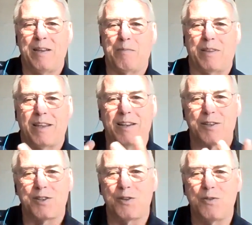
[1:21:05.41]
But then,
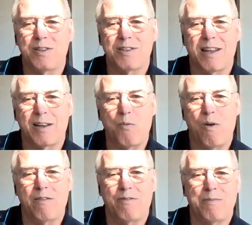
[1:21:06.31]
as soon as like
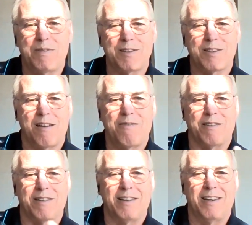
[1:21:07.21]
one of them
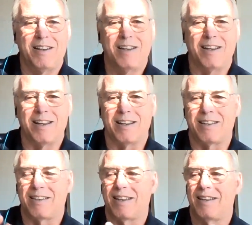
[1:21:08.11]
discovered
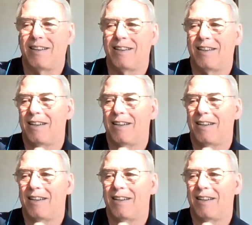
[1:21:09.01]
it, then